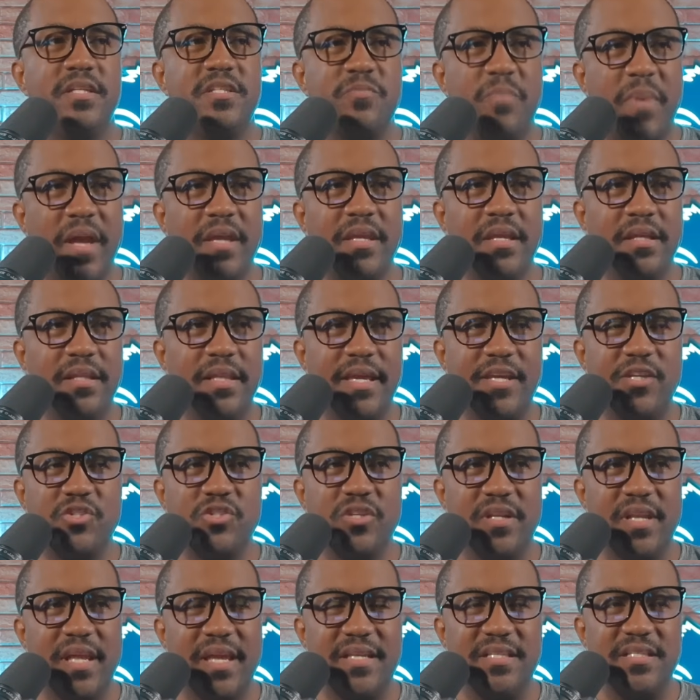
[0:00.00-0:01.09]
The
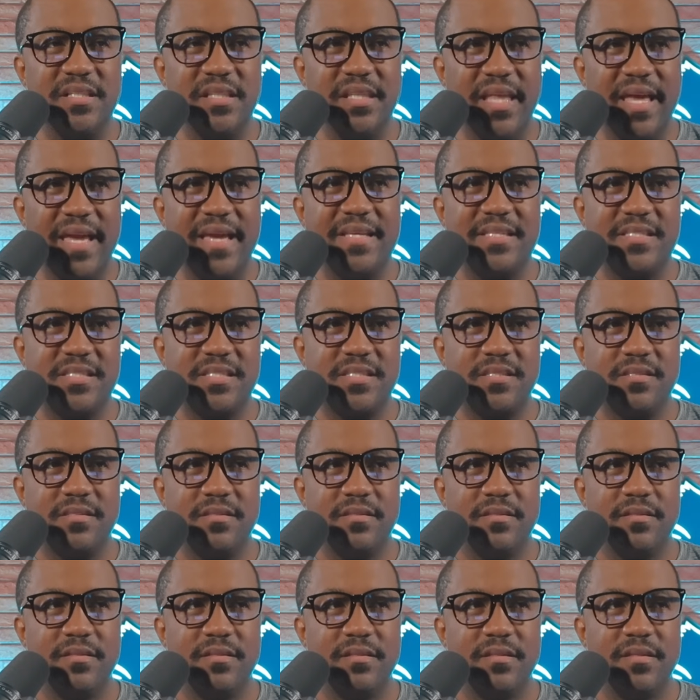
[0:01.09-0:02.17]
speculation is less,
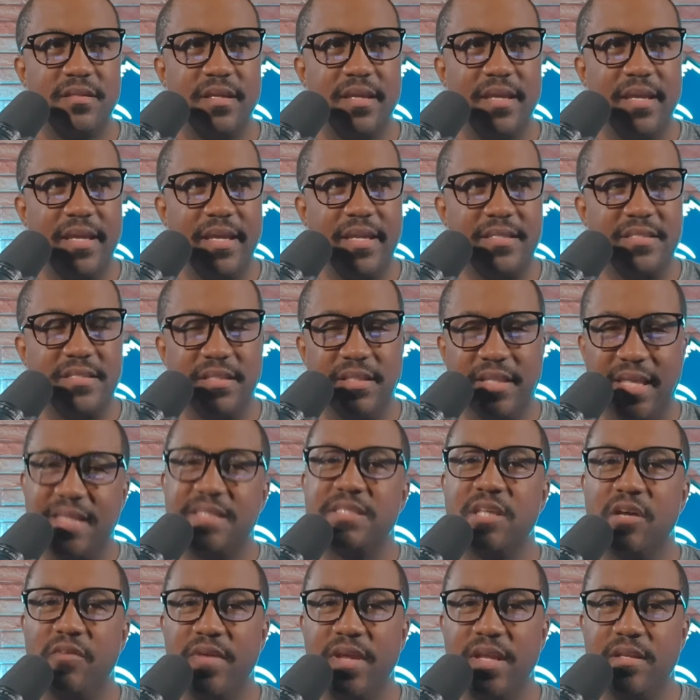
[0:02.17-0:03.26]
it's
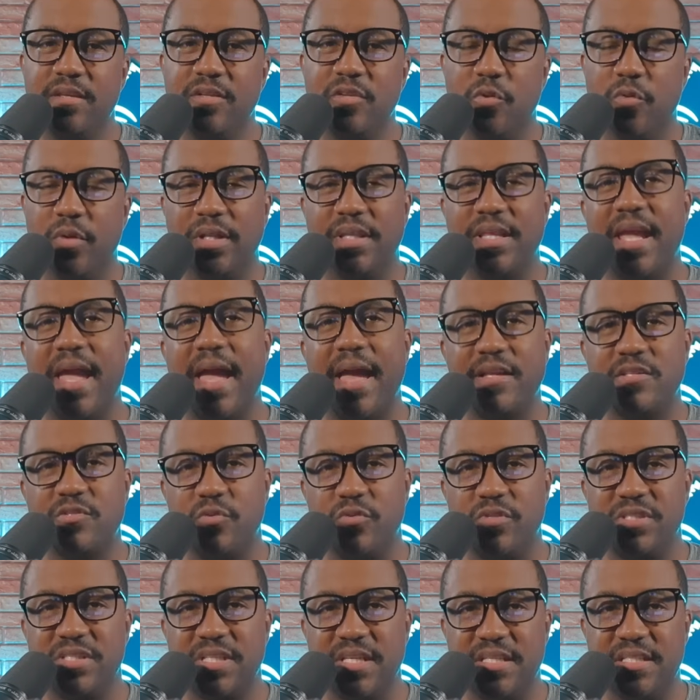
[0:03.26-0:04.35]
less of it during the
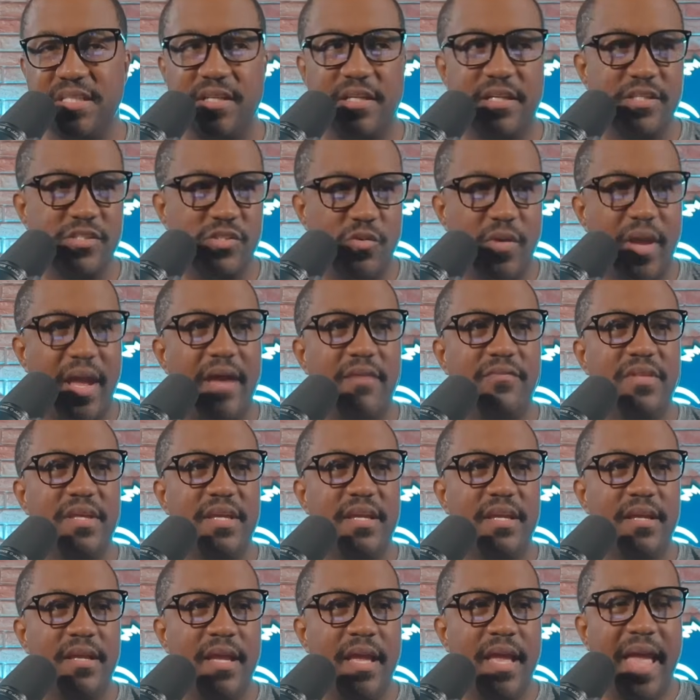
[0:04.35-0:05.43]
actual season, because you have
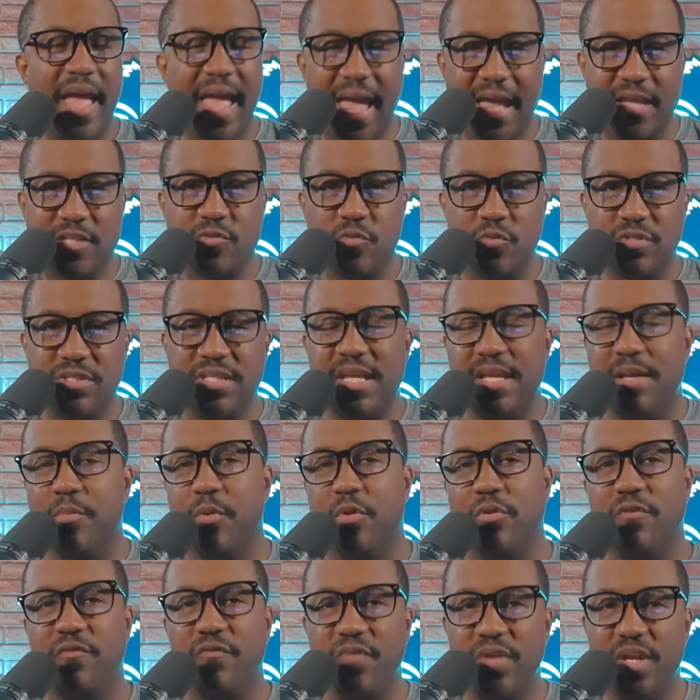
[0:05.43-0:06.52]
the actual
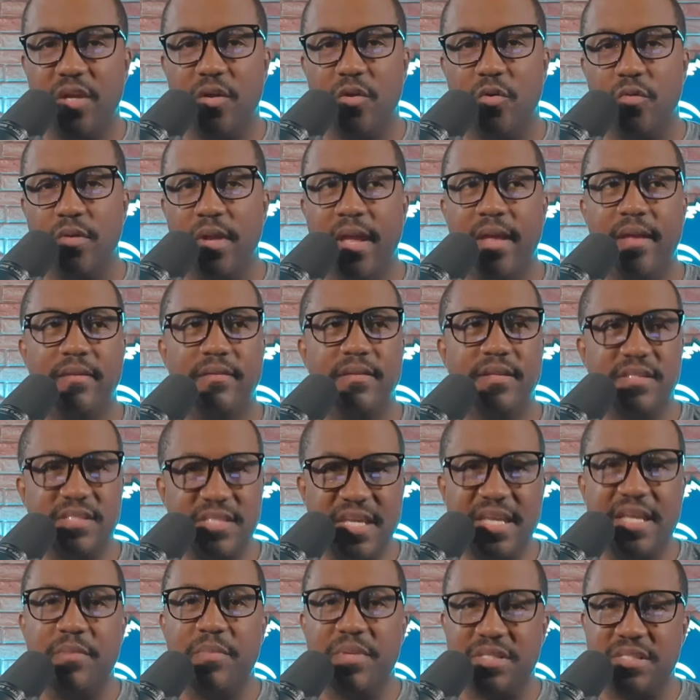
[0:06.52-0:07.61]
team on the field. The
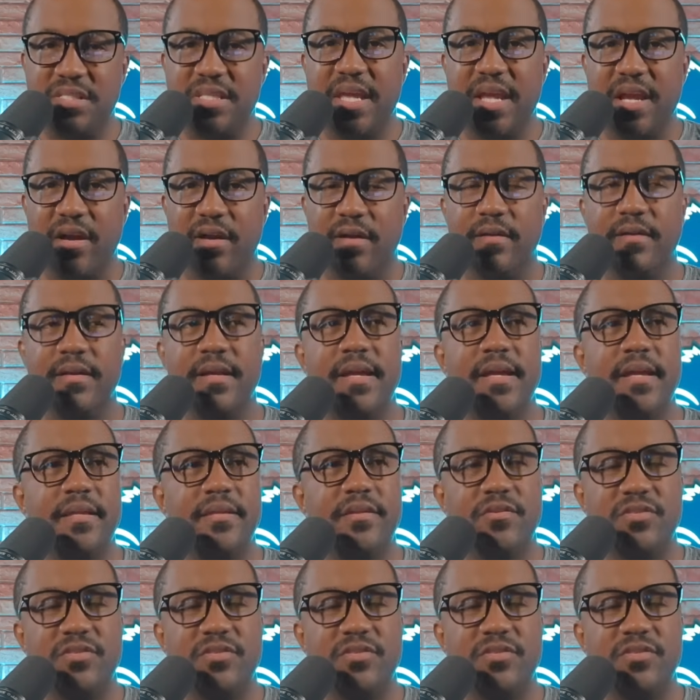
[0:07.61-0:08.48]
team is there.